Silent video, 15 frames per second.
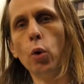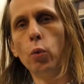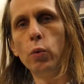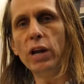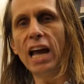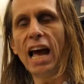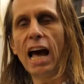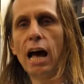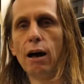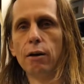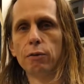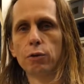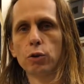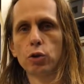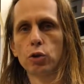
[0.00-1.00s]
We
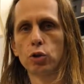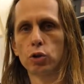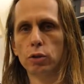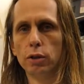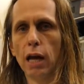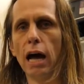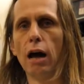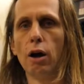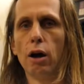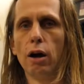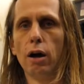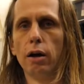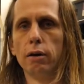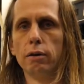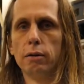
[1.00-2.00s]
have
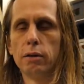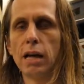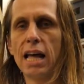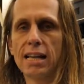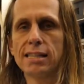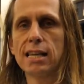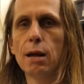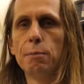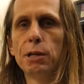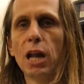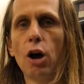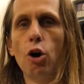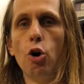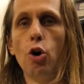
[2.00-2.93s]
assembled our